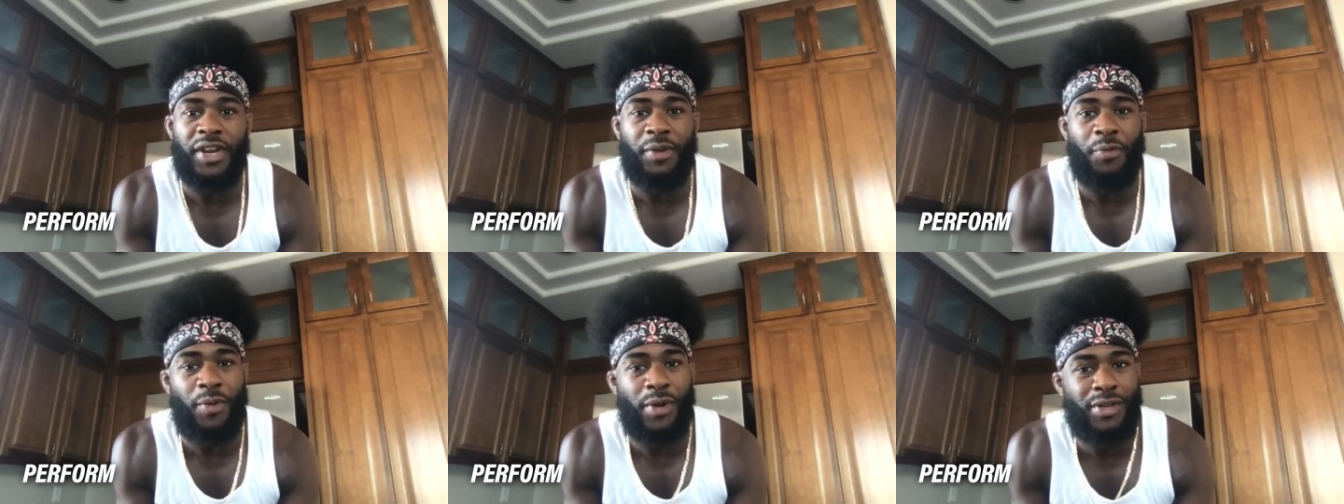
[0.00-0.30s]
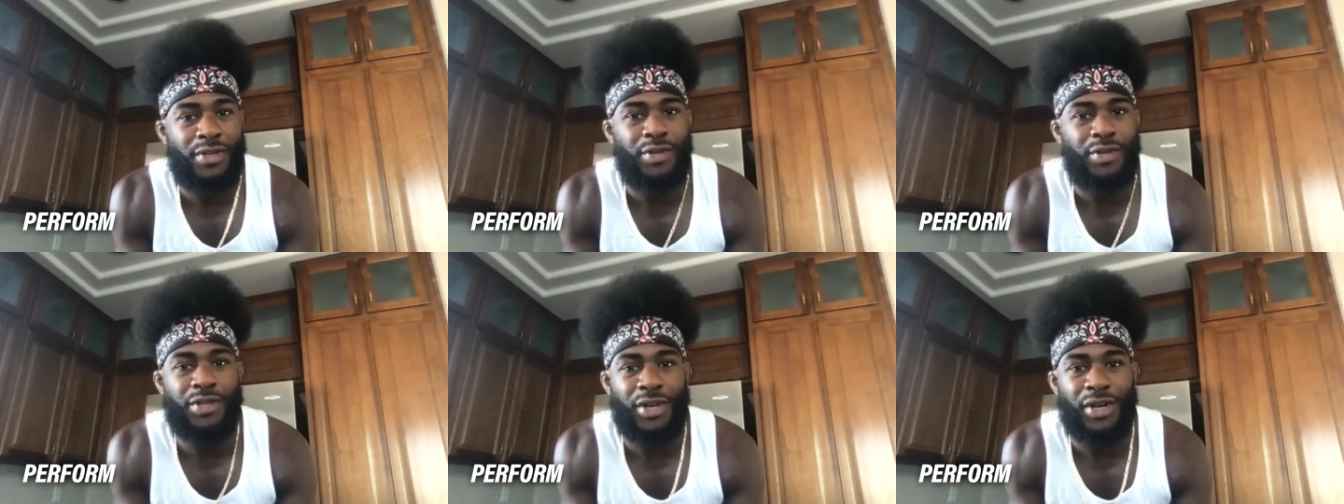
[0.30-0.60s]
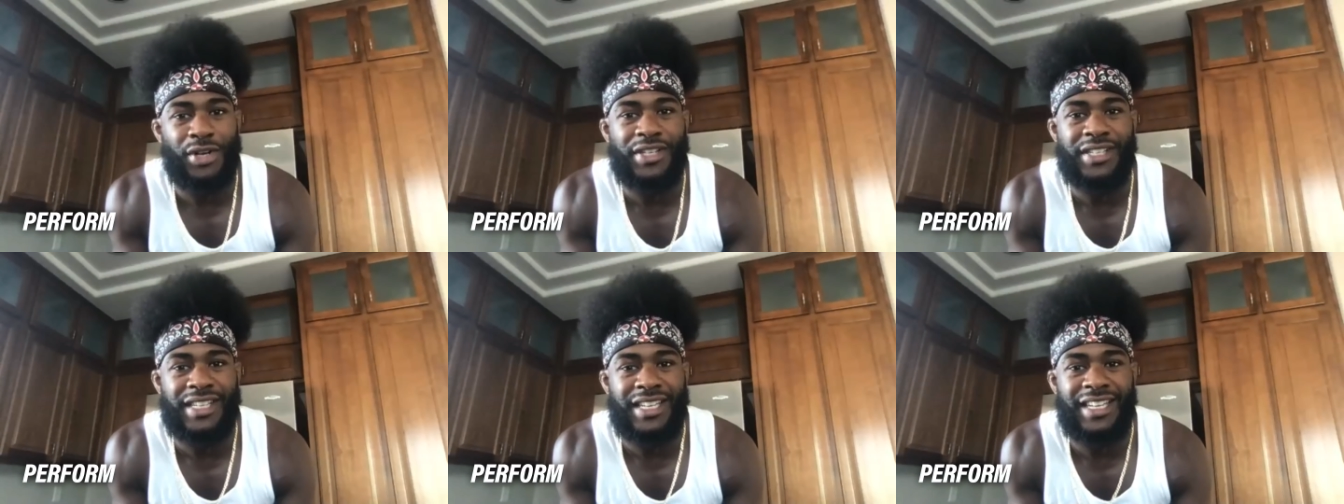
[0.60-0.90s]
And once you
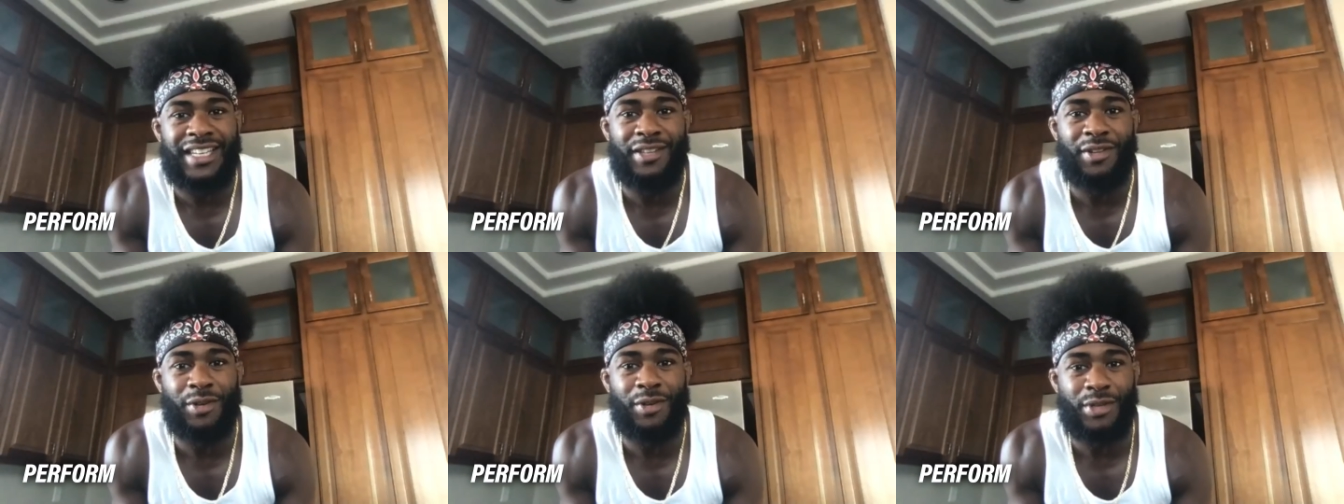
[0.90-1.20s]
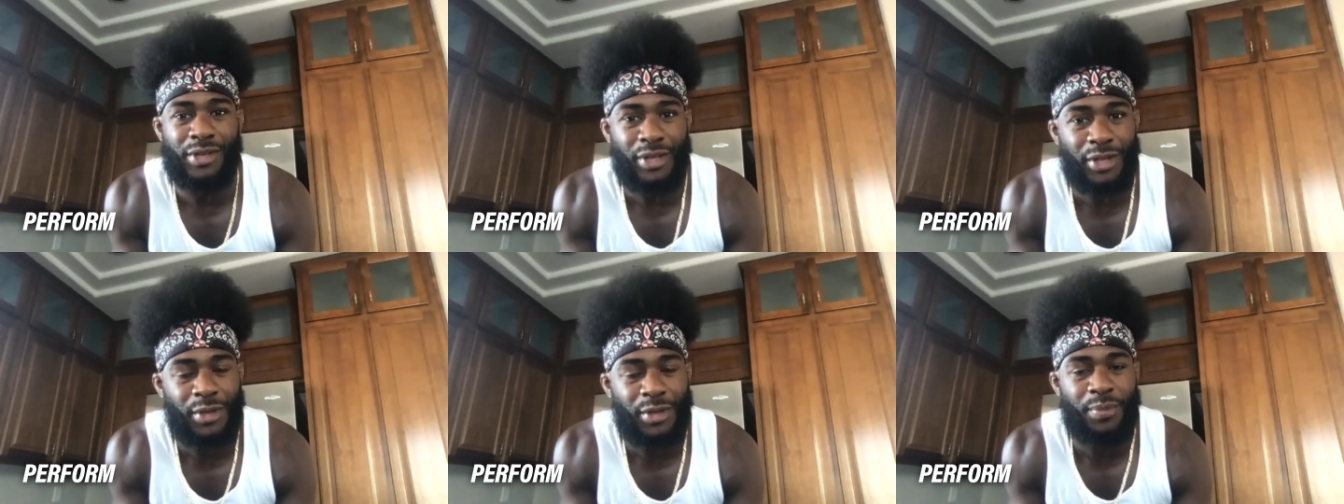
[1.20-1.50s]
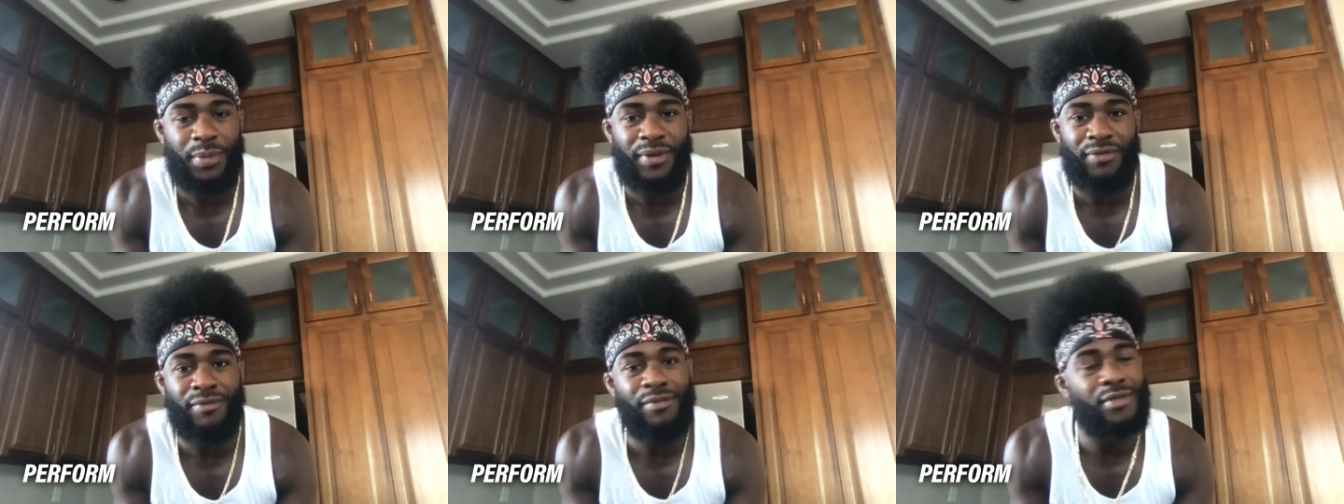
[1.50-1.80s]
start seeing those little
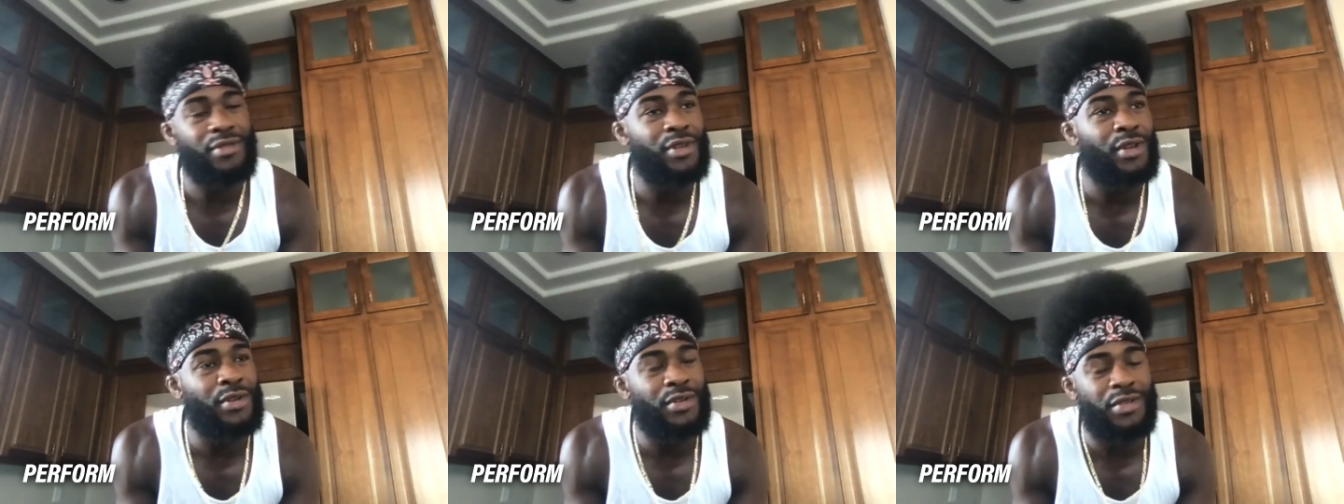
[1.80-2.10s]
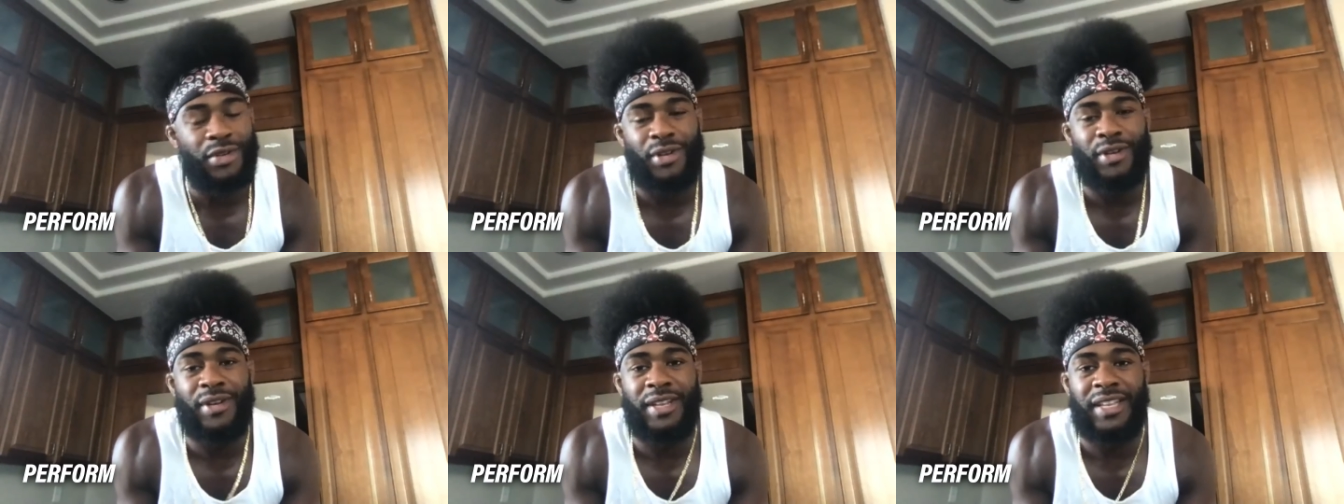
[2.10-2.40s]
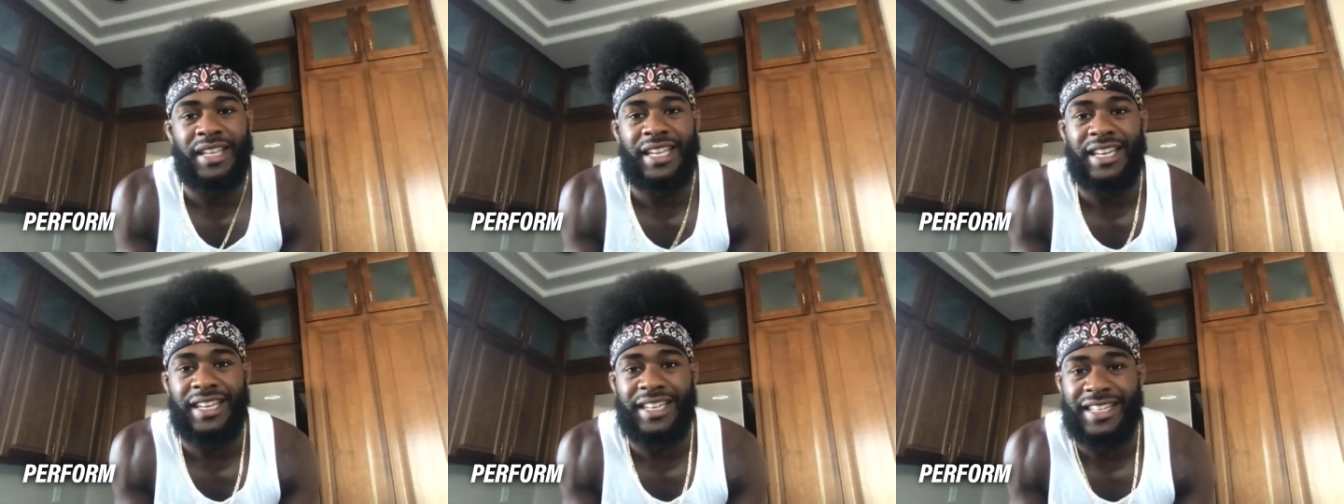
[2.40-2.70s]
bit of results, you're going to
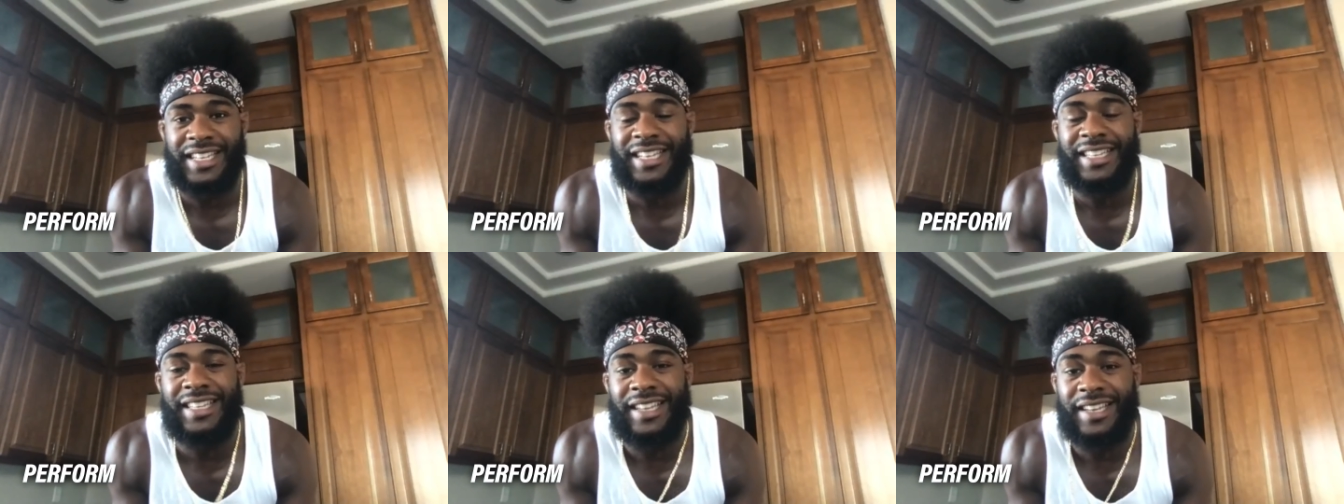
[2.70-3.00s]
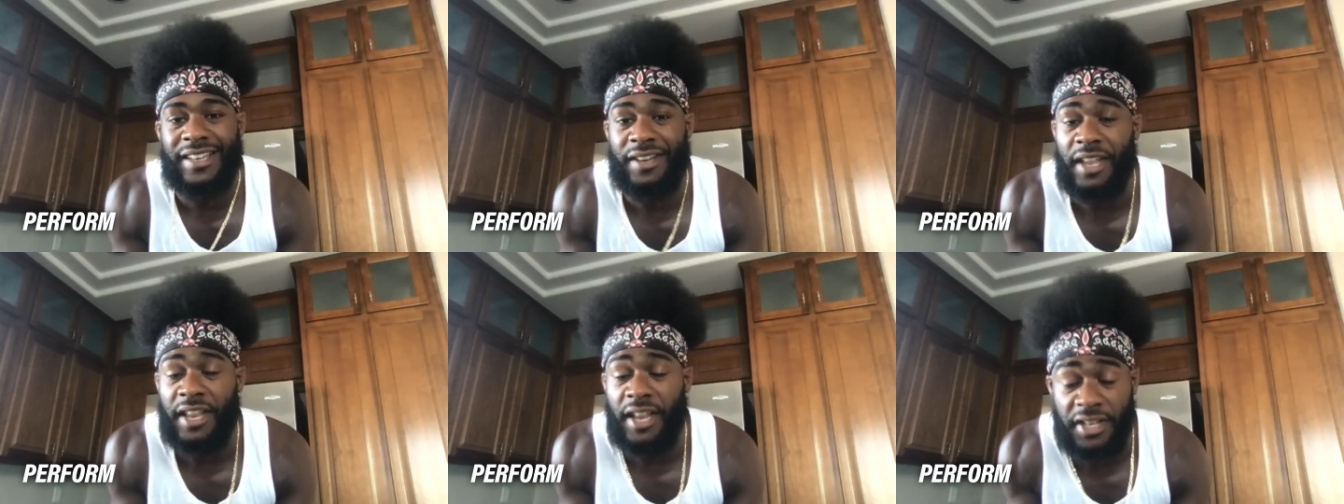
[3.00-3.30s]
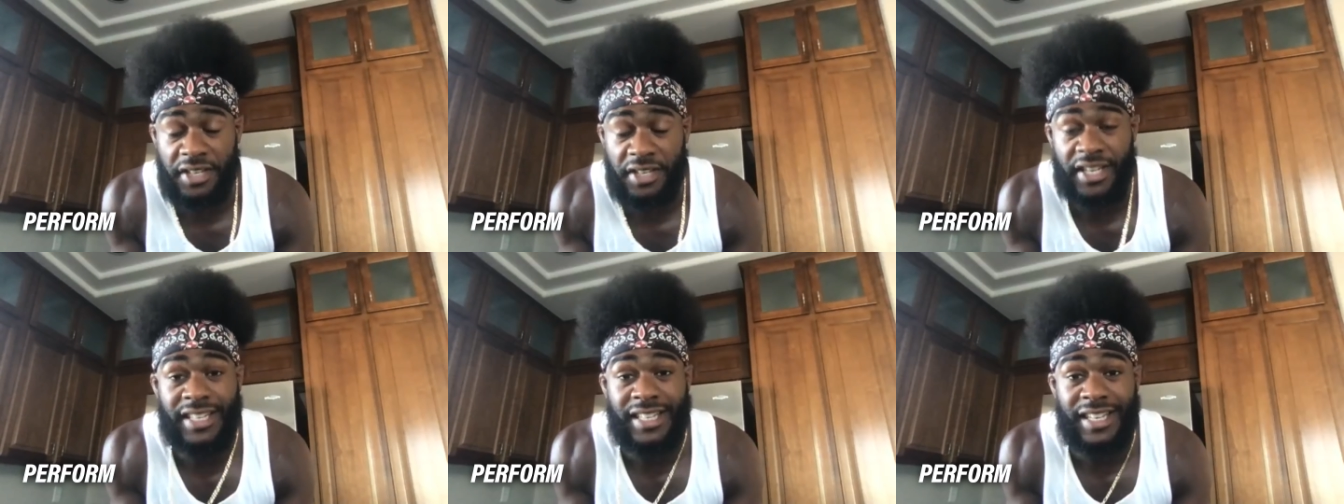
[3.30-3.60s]
get
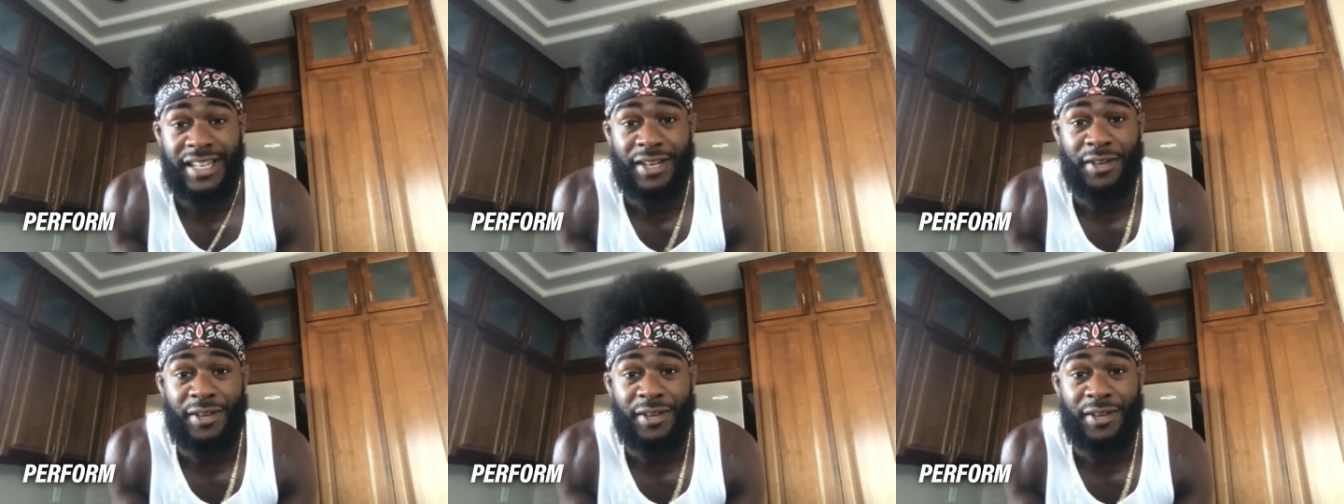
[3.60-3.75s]
addicted.